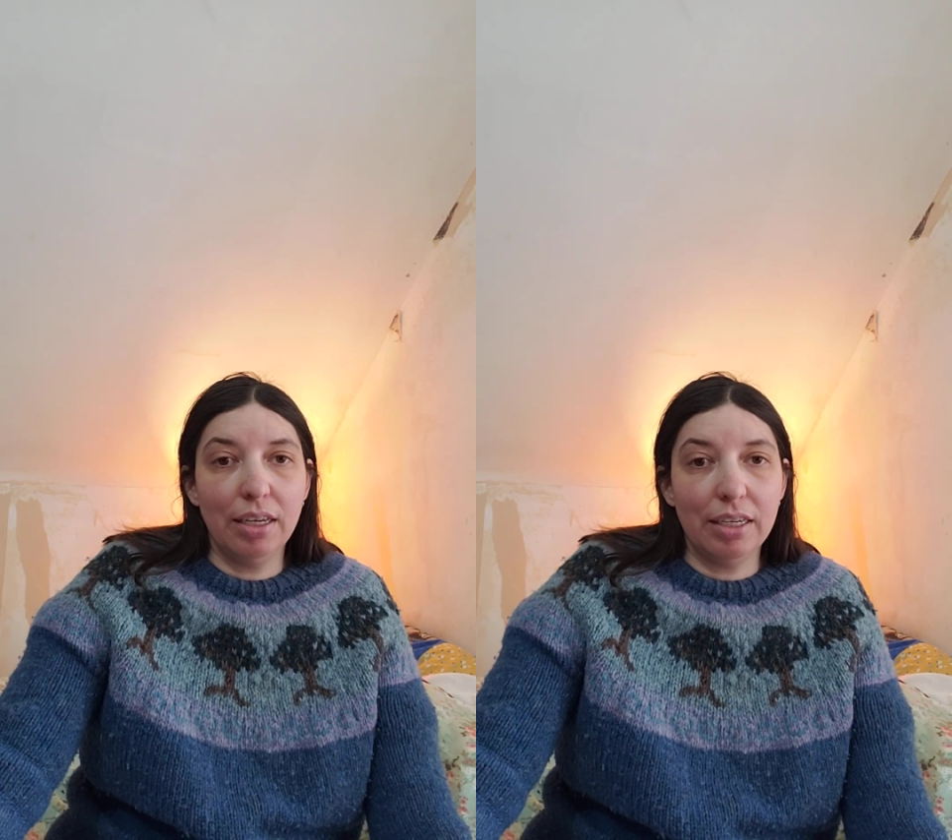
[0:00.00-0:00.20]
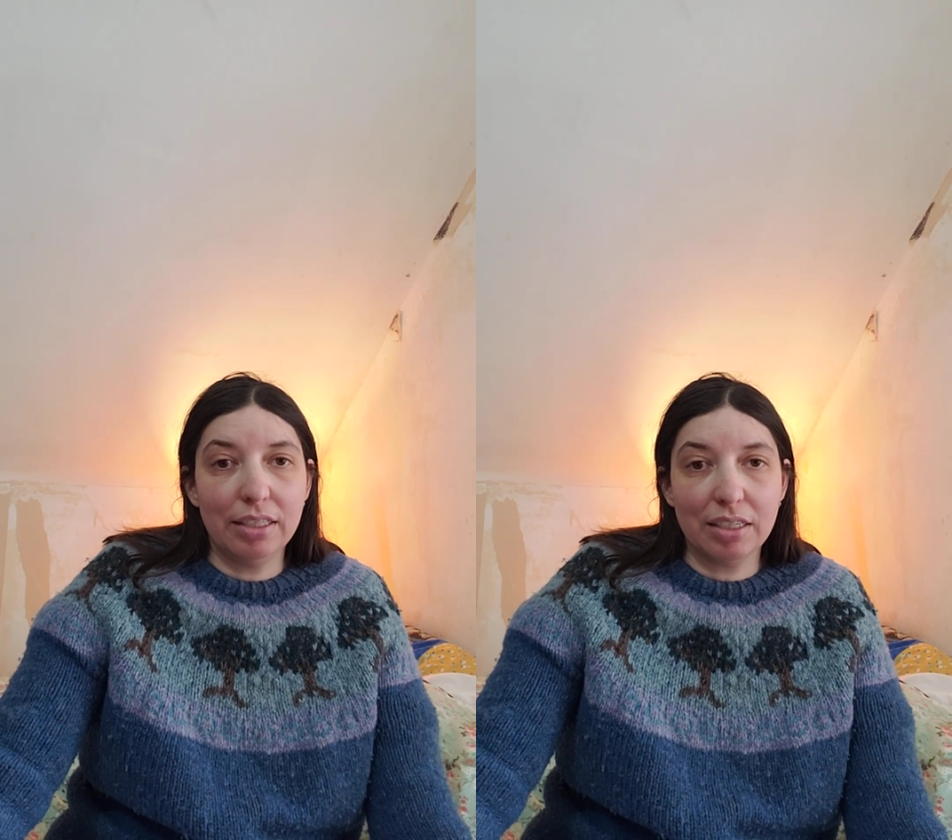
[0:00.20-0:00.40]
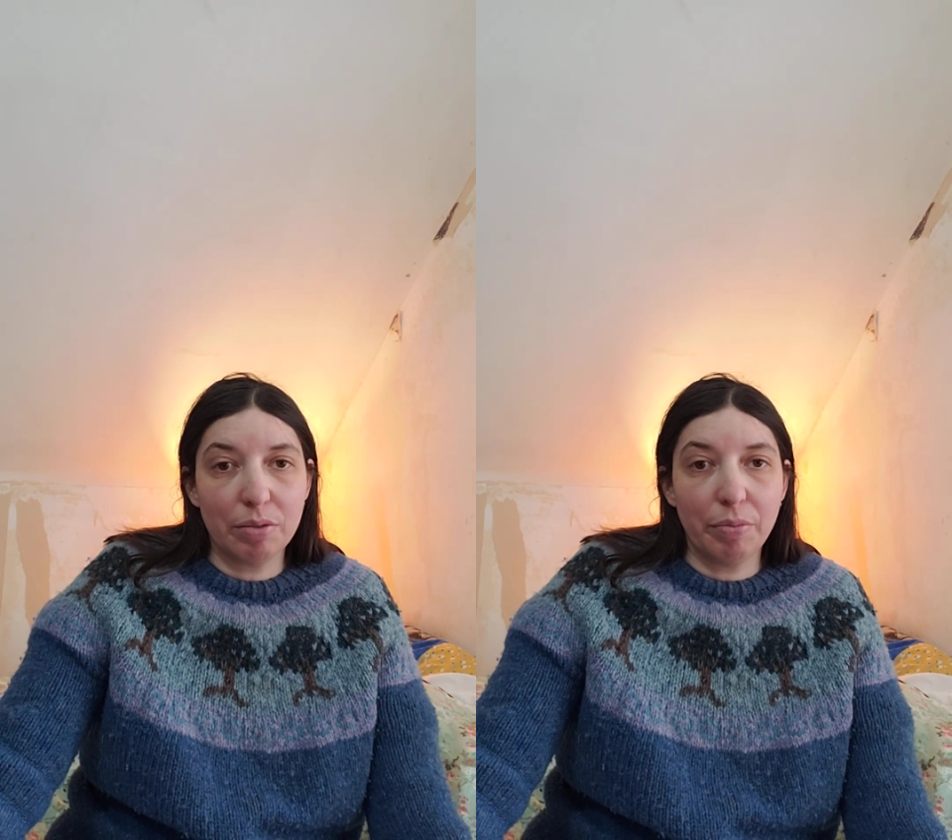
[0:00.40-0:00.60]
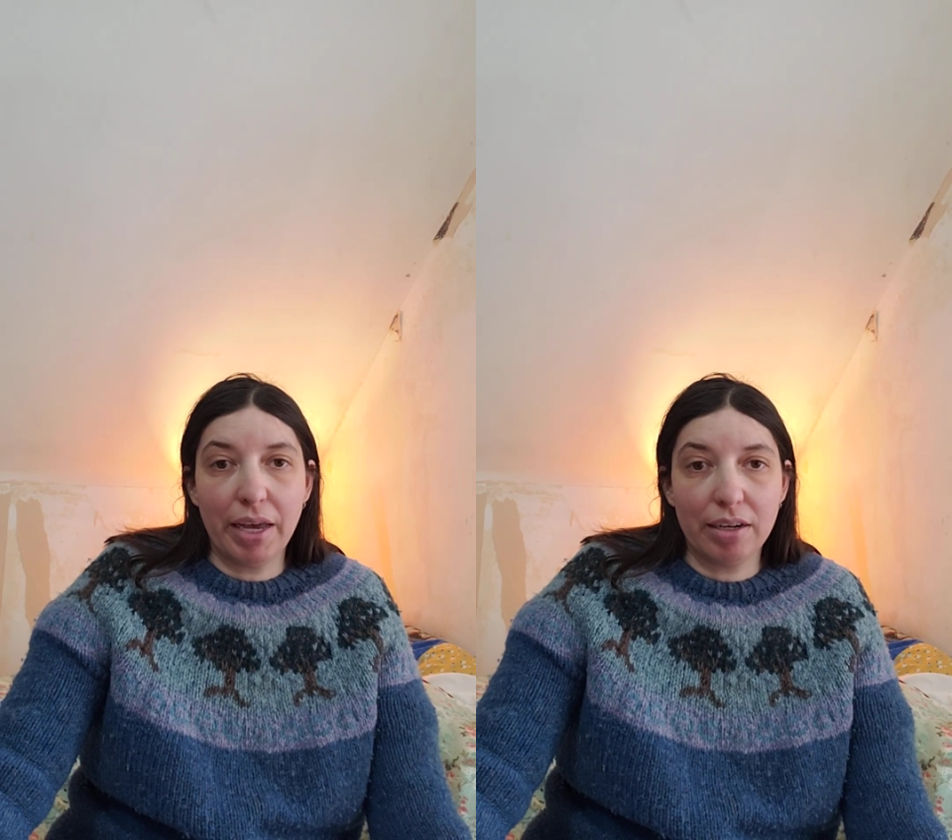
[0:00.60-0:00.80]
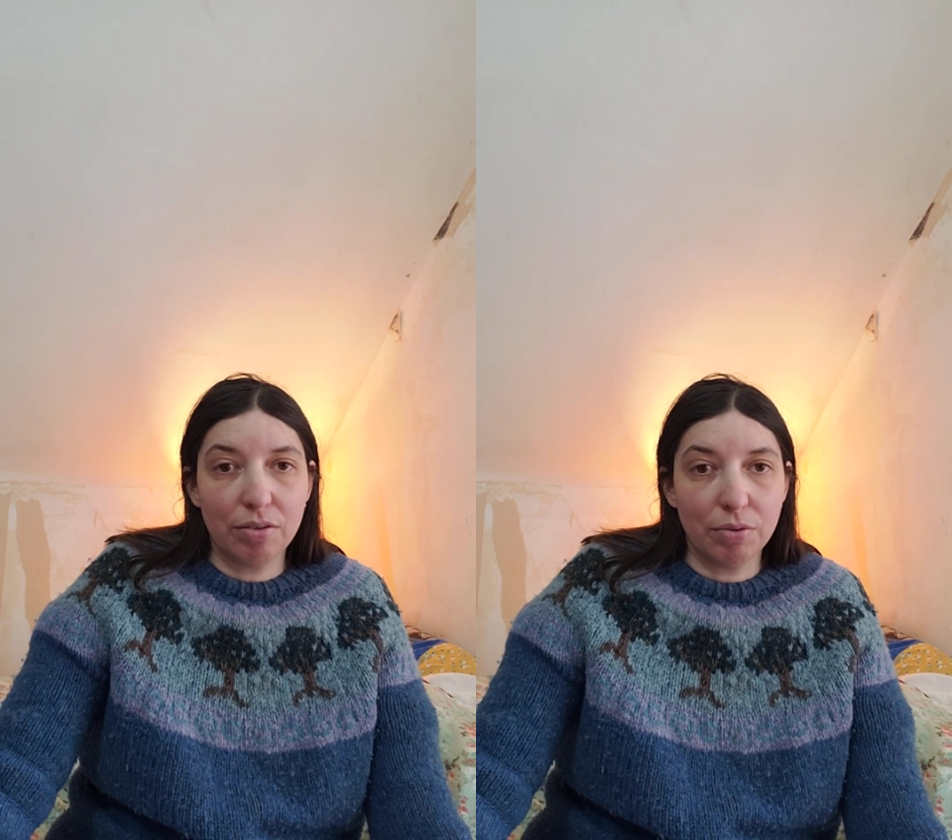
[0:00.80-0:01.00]
it doesn't
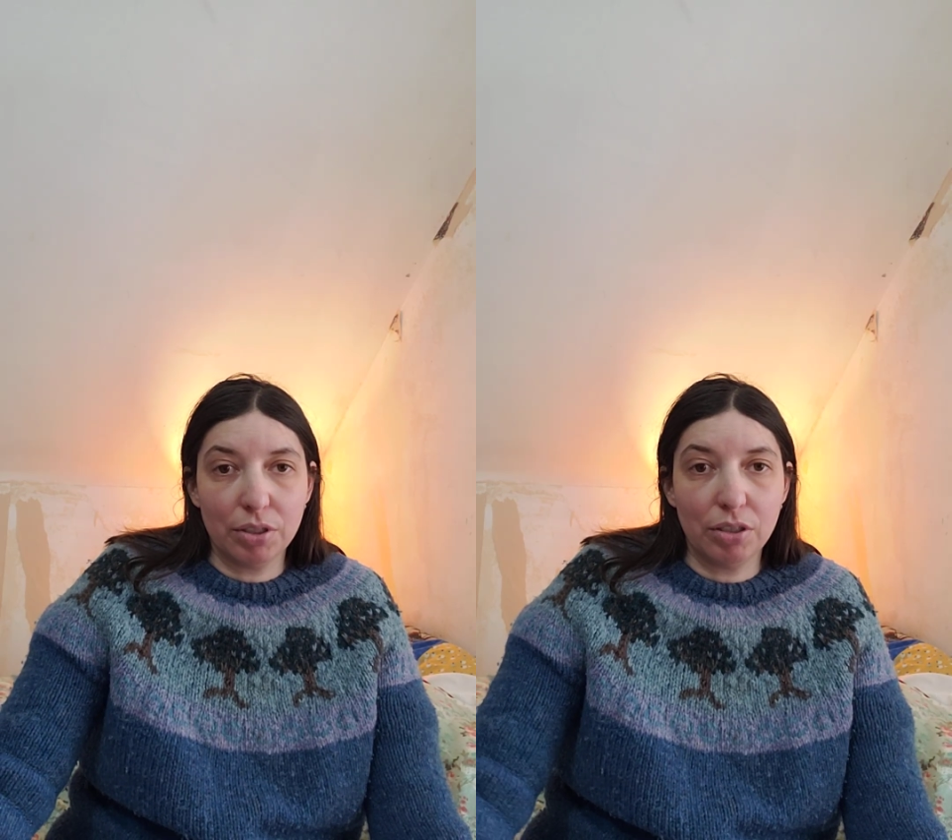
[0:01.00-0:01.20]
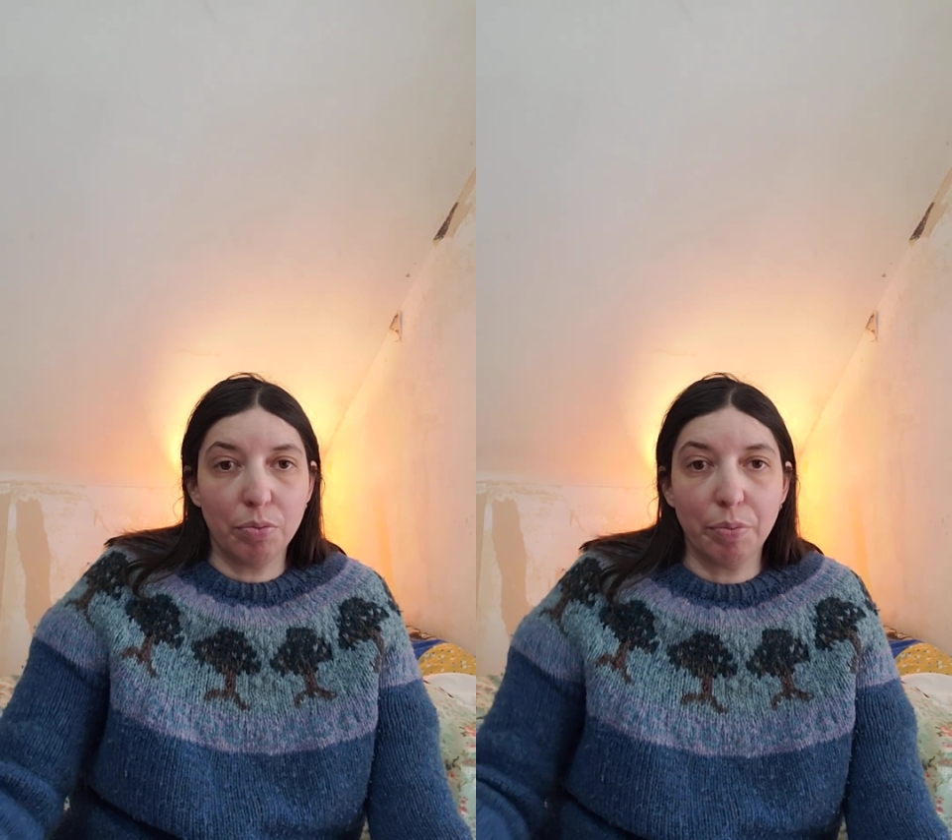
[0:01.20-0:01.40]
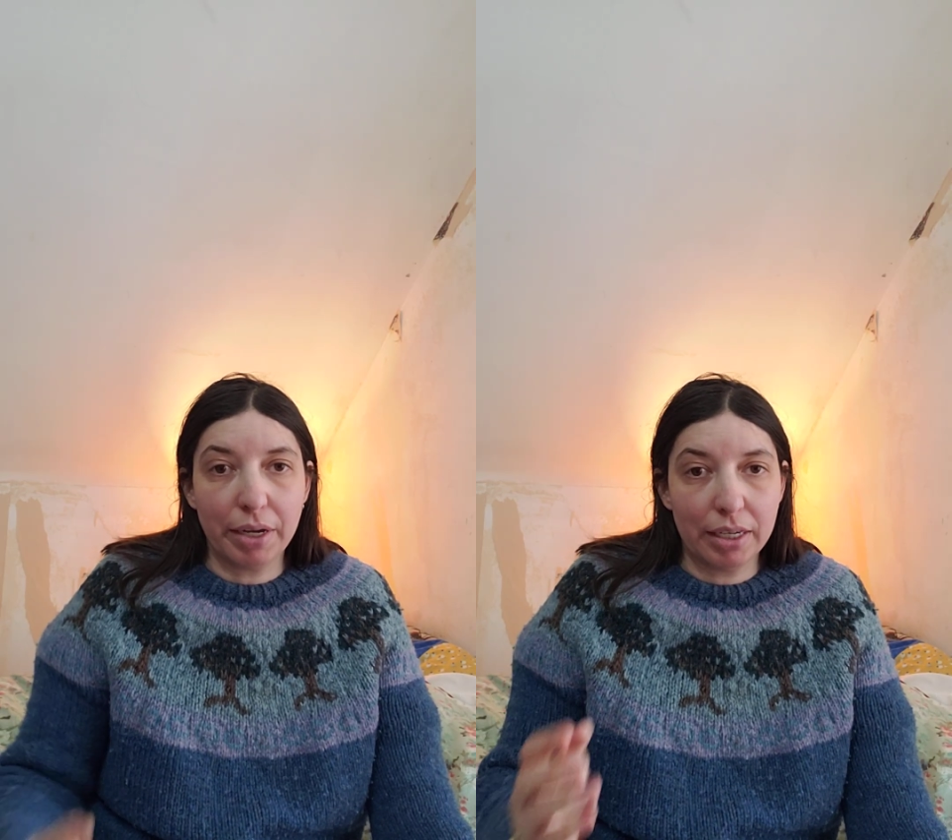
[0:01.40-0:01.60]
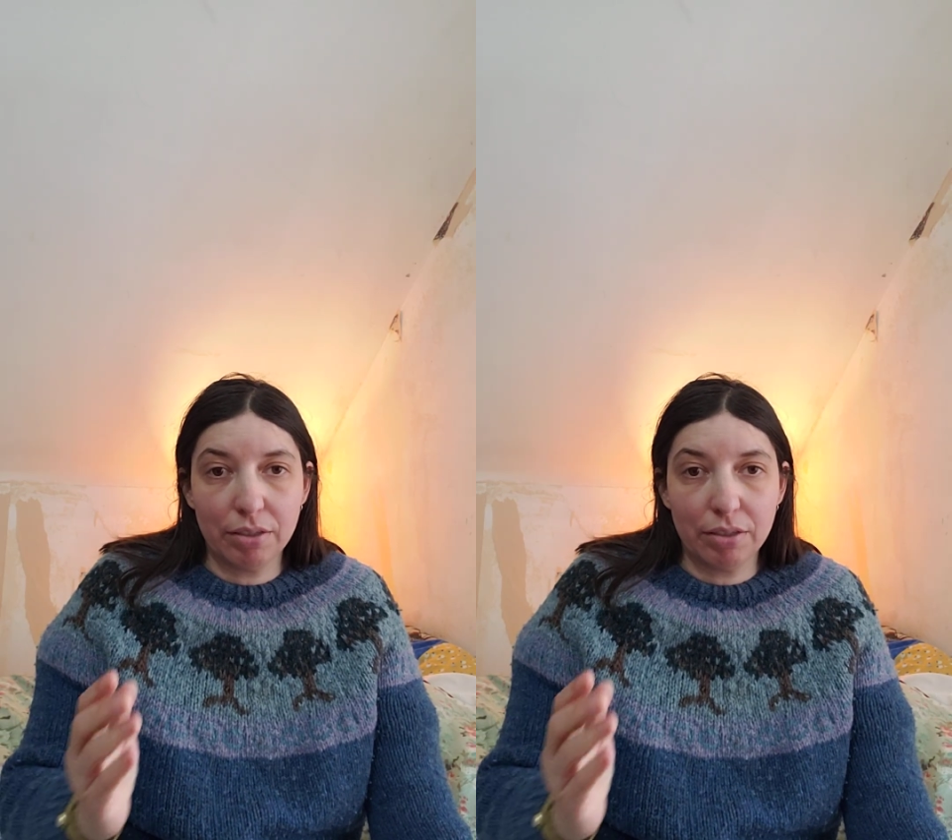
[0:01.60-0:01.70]
matter whether you buy